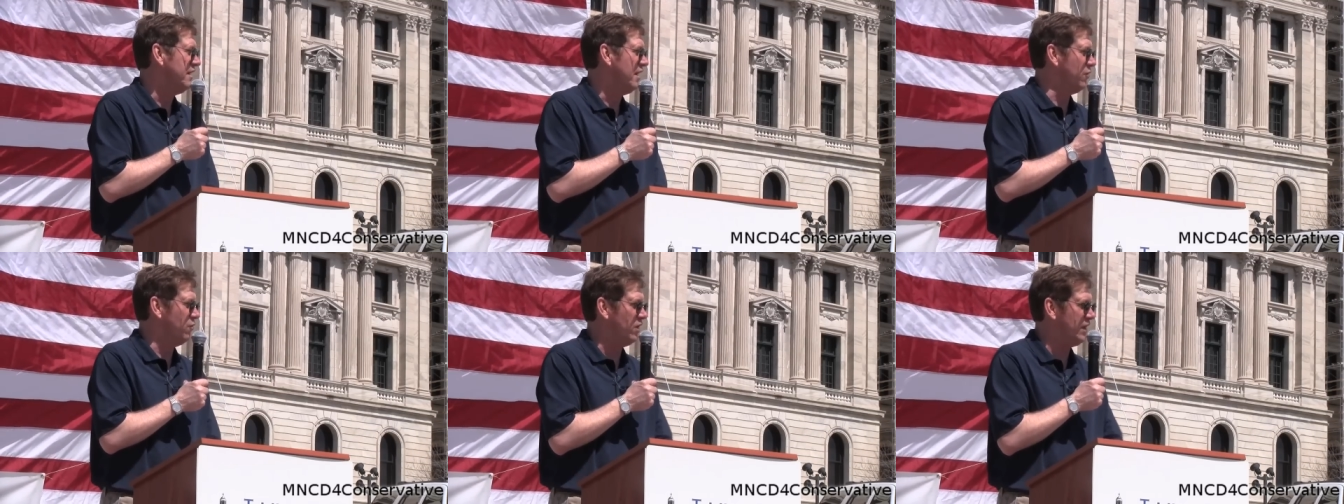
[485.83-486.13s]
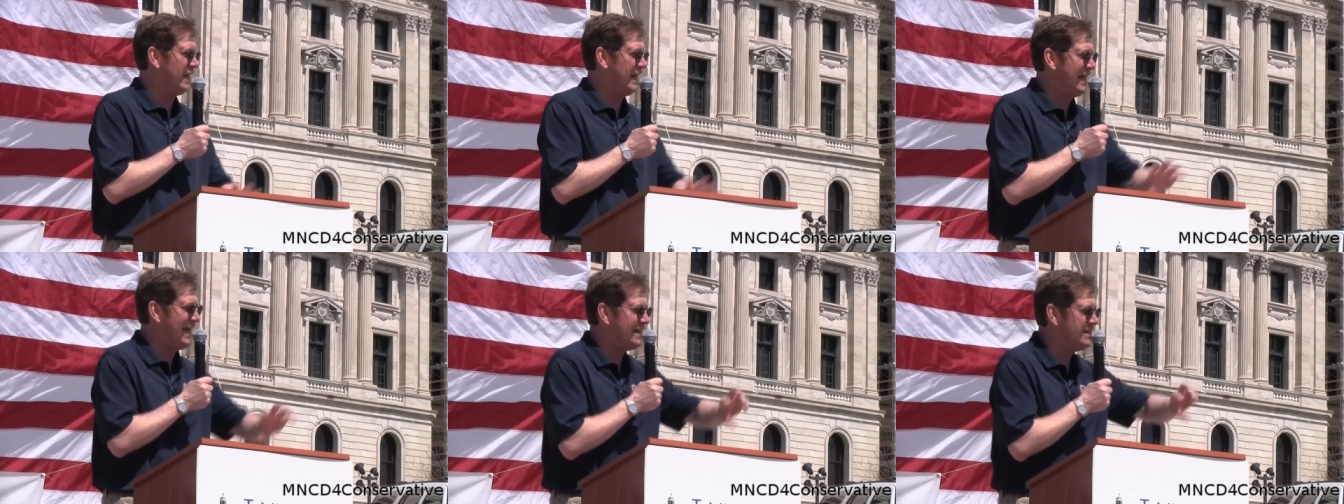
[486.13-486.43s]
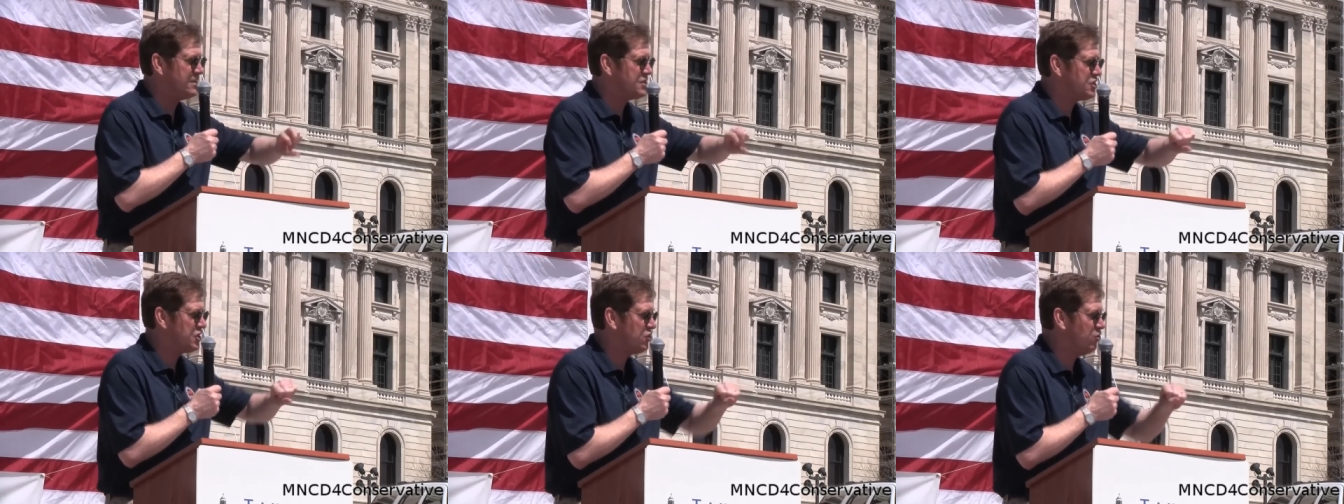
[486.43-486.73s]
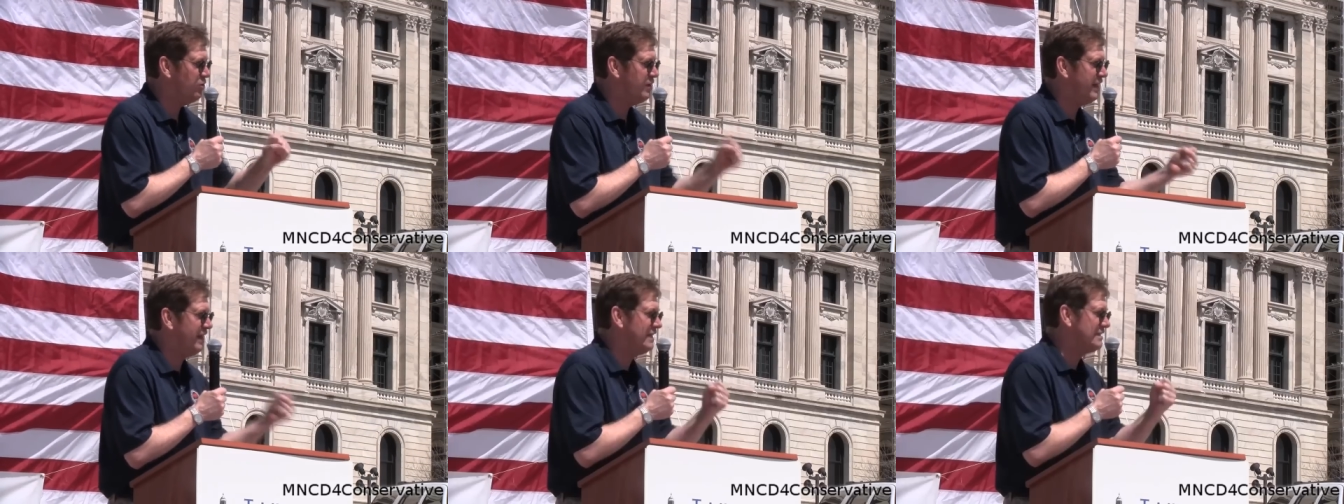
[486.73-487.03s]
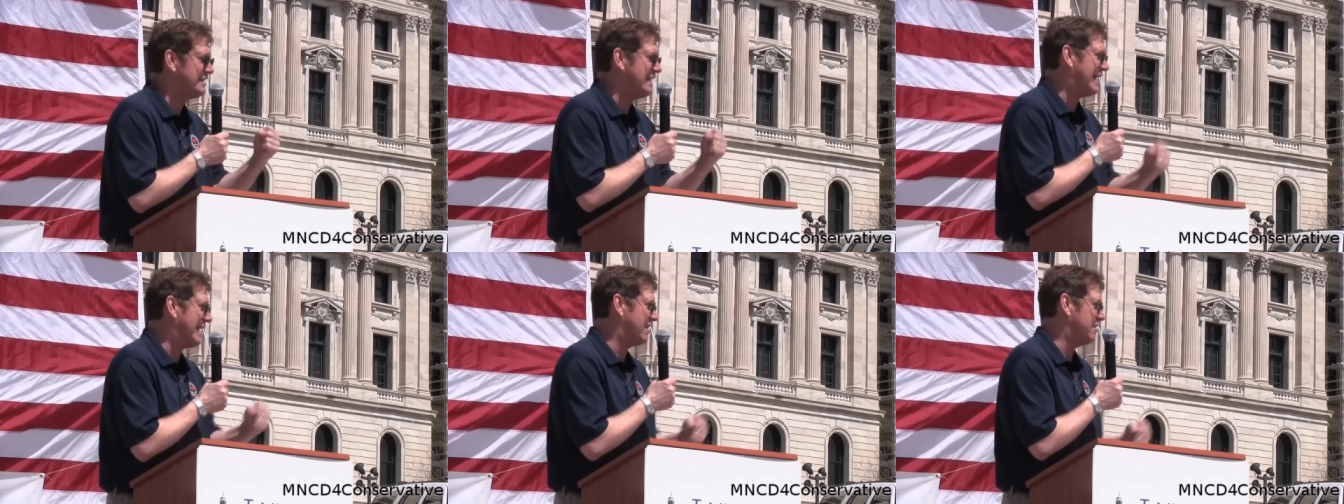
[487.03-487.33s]
and what I had to
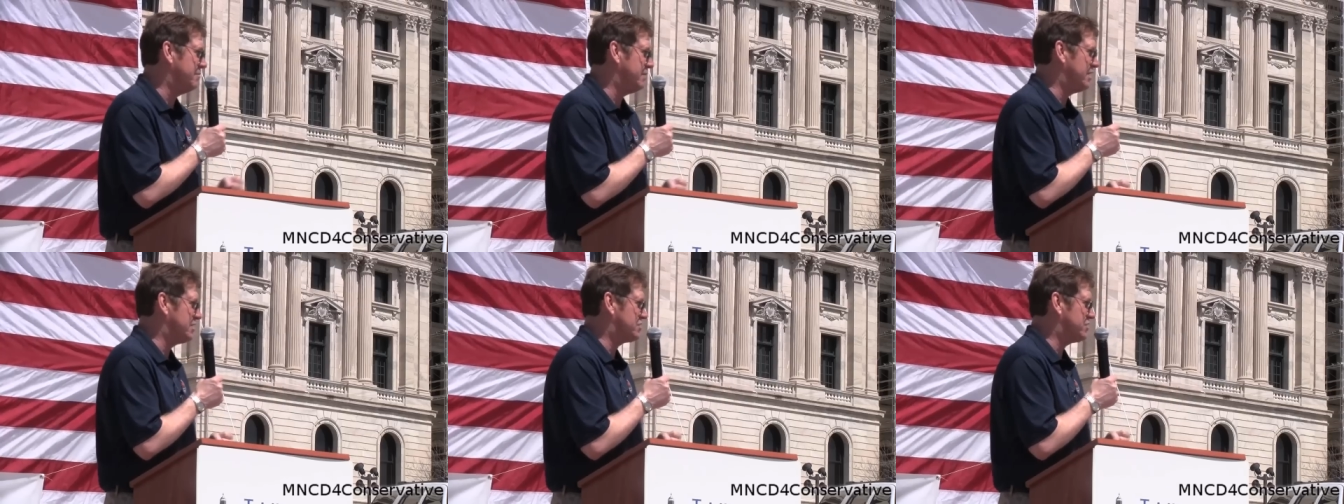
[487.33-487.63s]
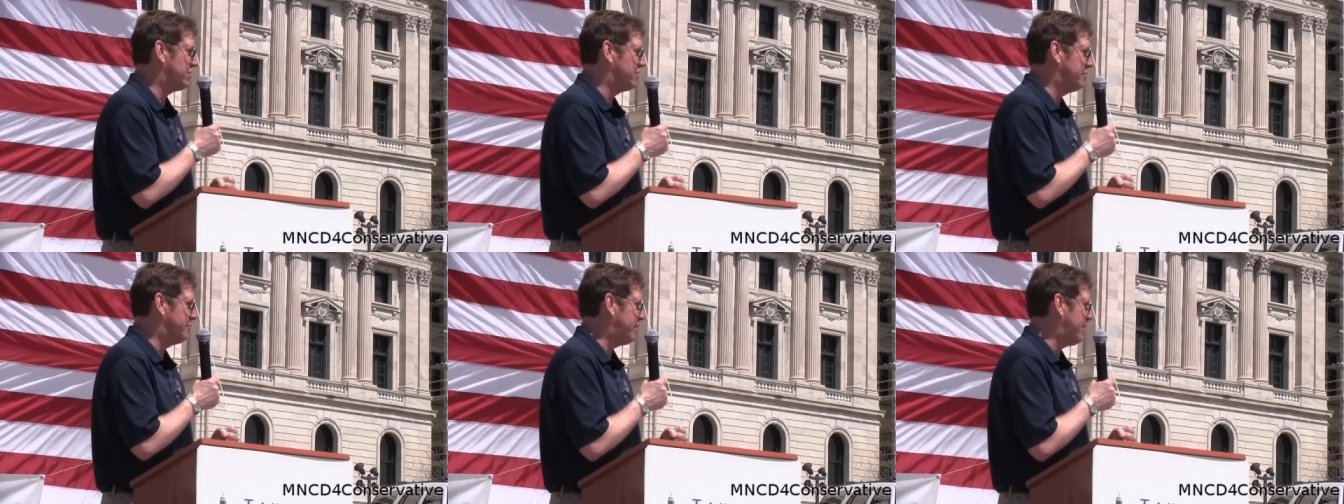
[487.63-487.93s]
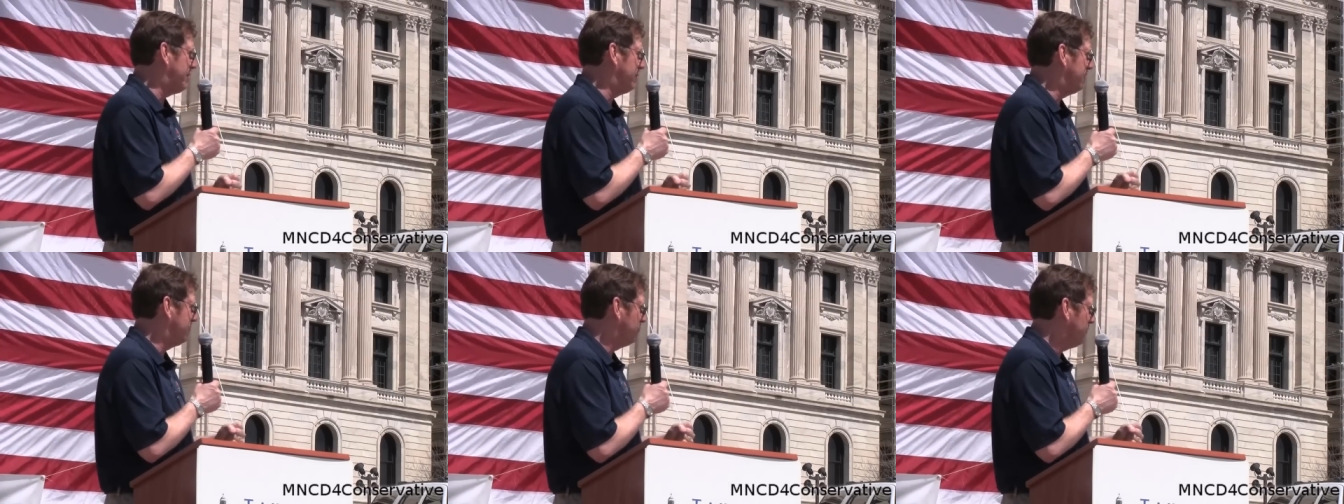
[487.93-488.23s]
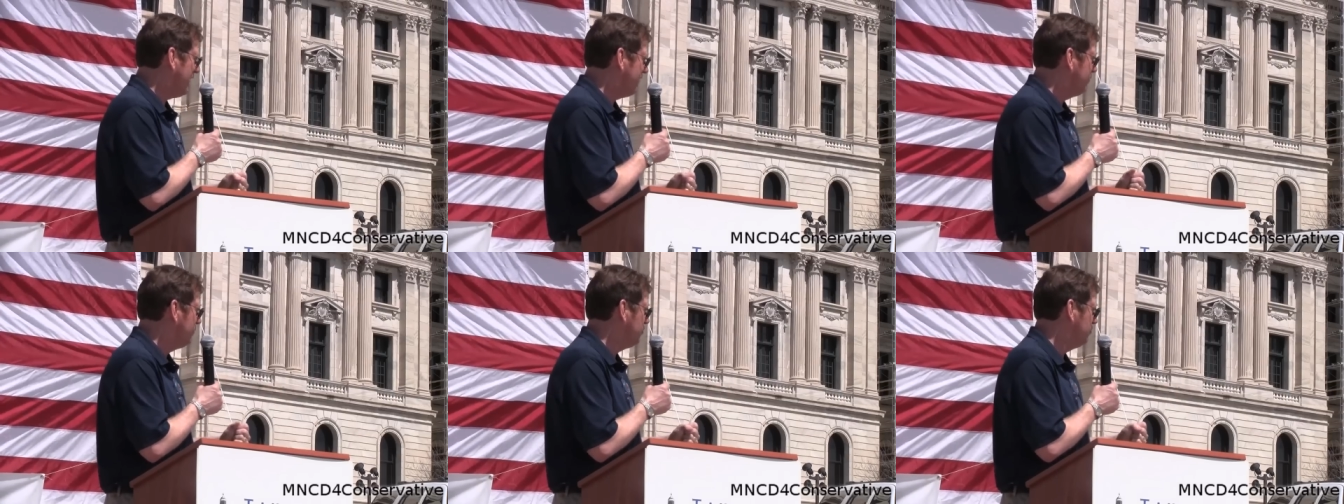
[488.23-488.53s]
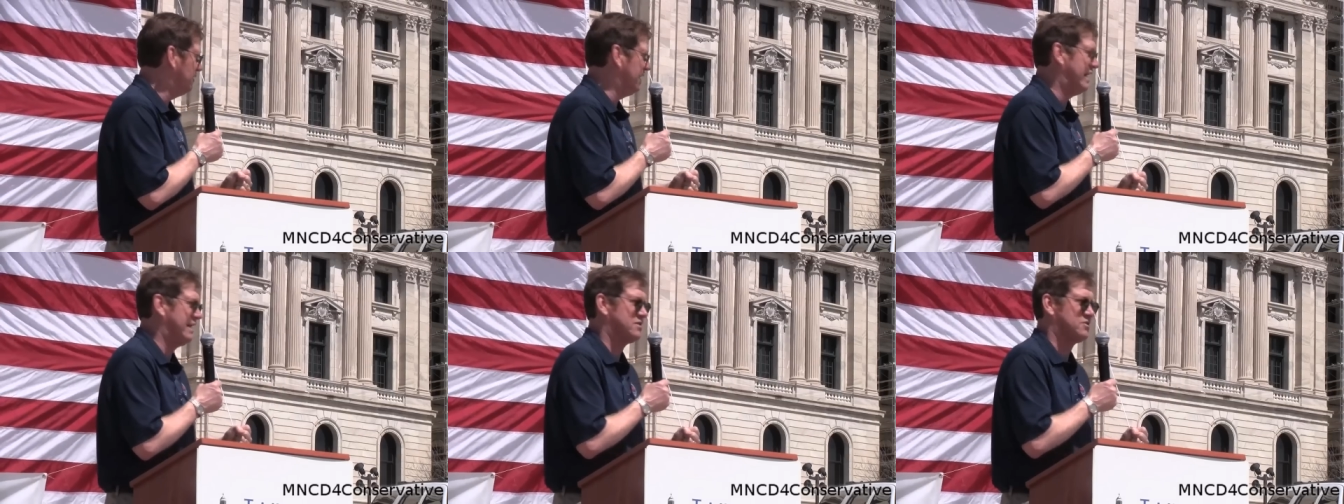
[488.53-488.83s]
squeeze out of the Minnesota Department of
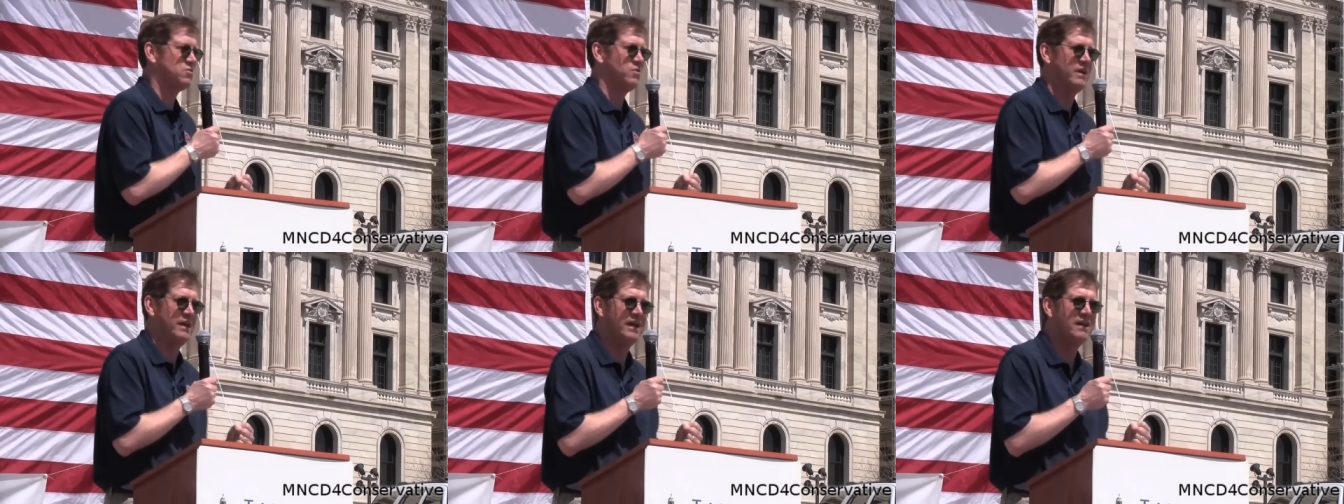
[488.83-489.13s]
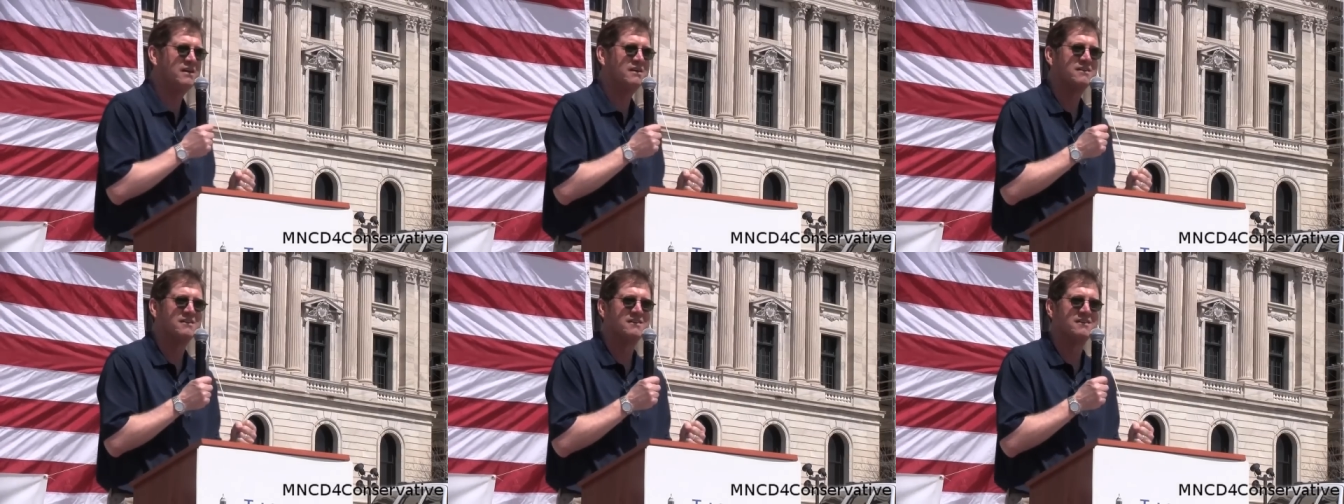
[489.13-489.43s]
Revenue last week,